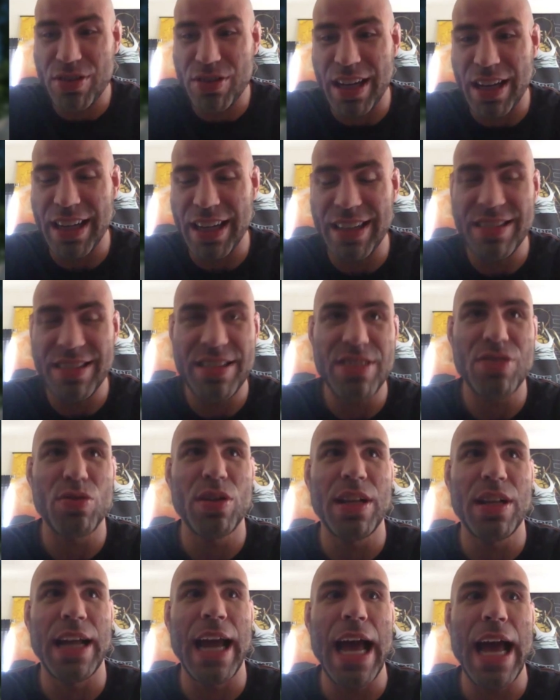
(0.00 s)
like, is this
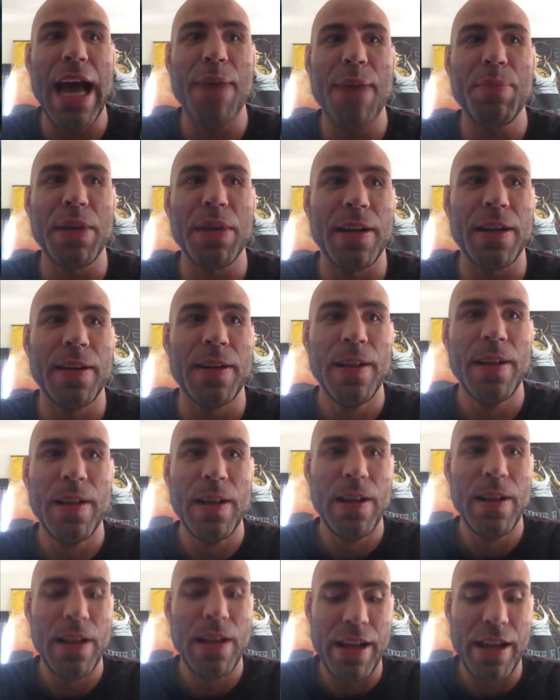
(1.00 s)
really happening?
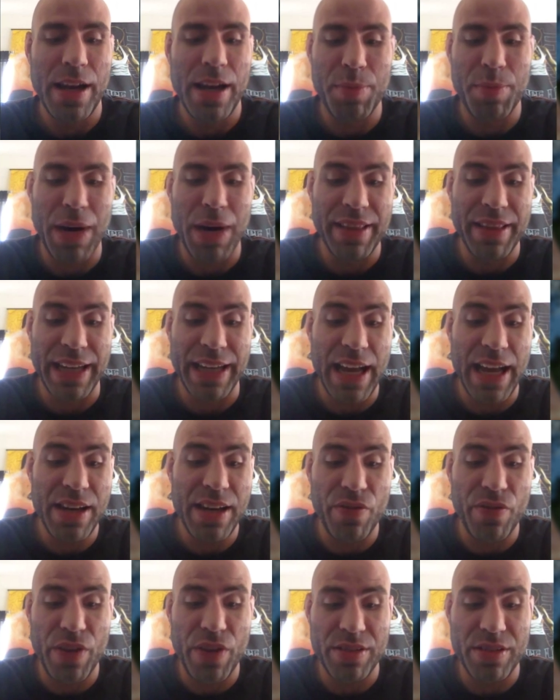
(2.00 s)
And then by the end of
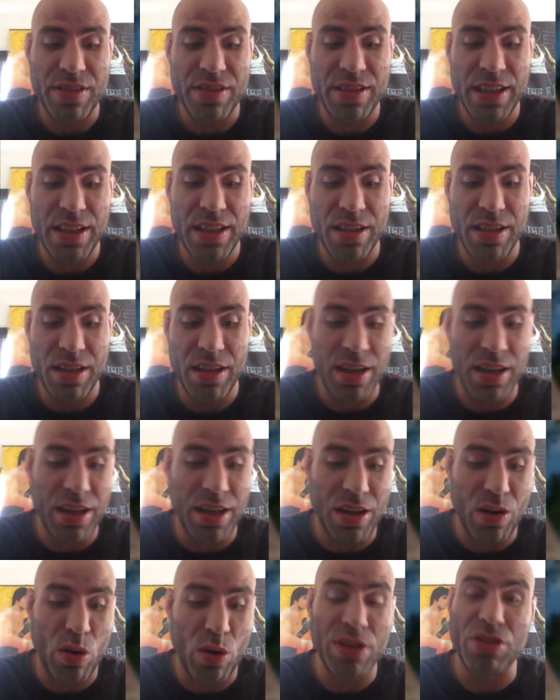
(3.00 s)
it, seeing
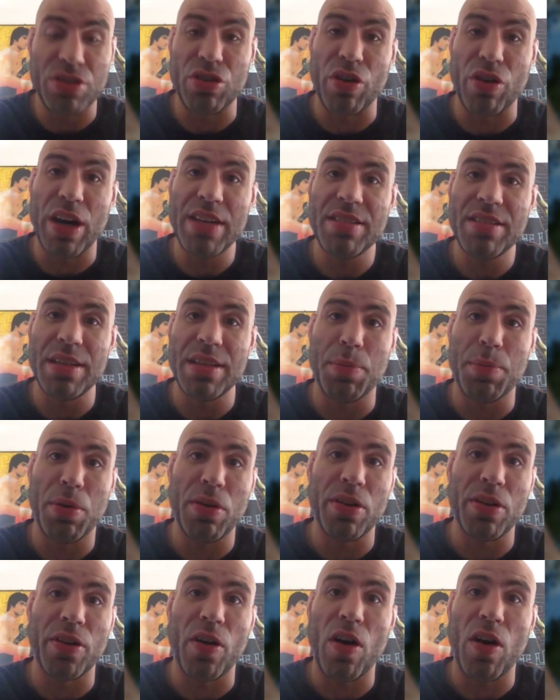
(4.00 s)
Hoist Gracie pull
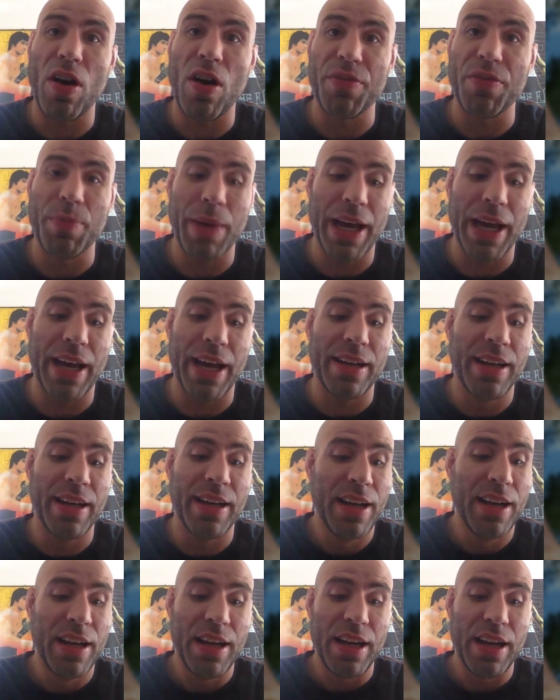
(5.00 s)
it off, man,
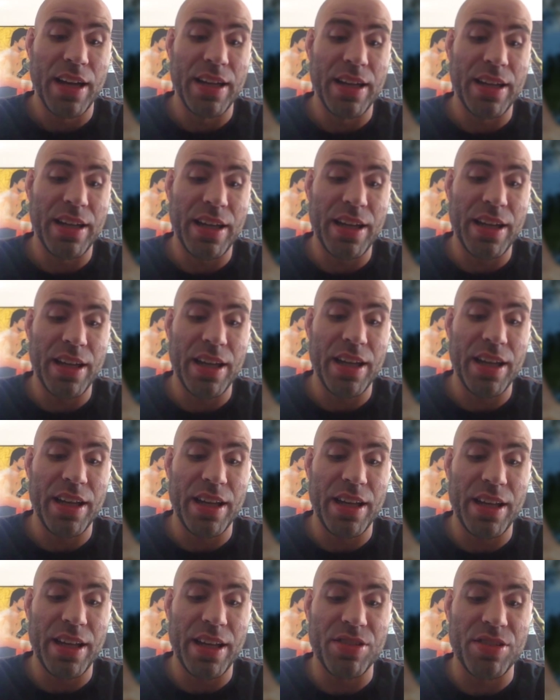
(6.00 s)

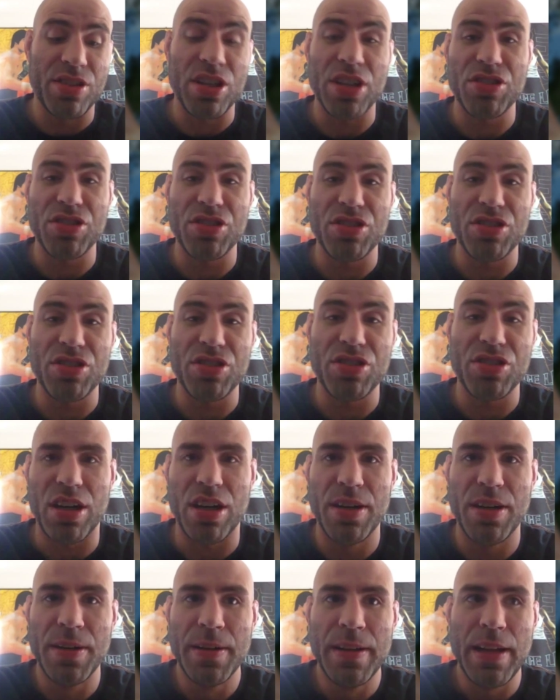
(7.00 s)
in such a
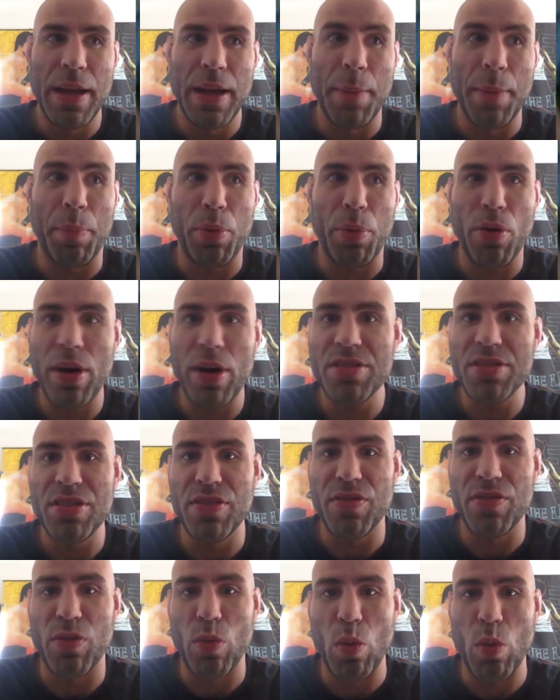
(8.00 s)
impressive
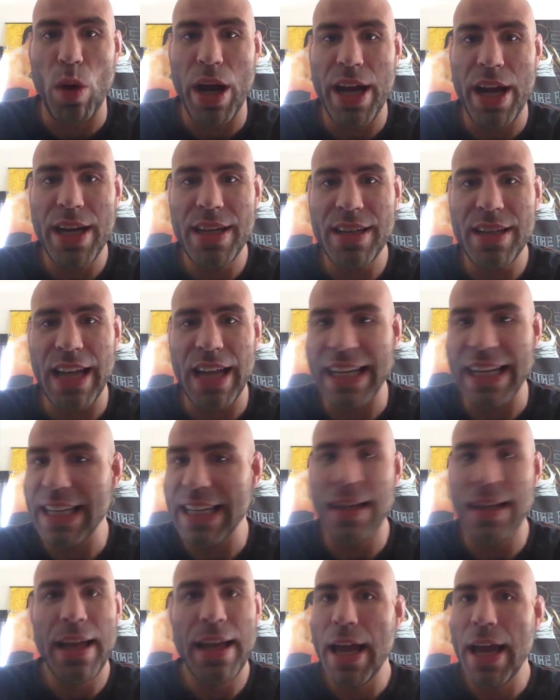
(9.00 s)
way. Like
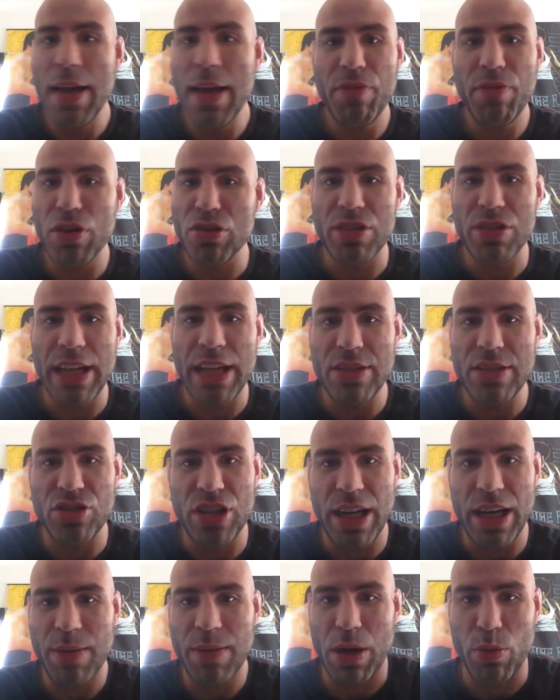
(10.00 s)
him versus Ken
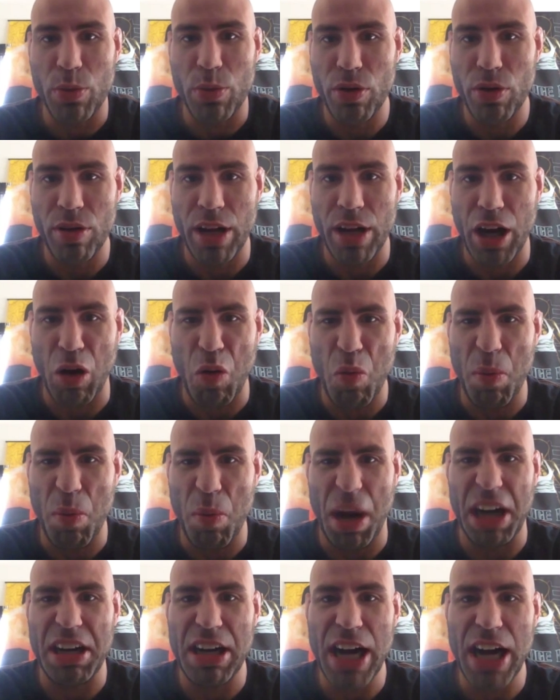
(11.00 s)
Shamrock, we were like, oh my
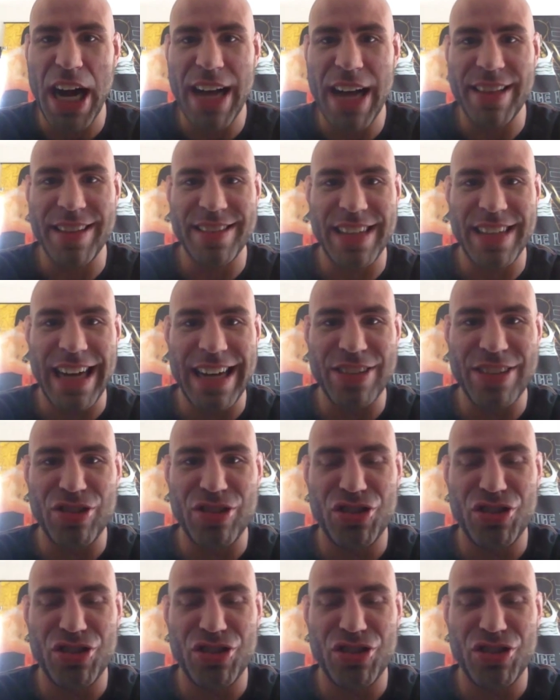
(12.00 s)
God, this guy's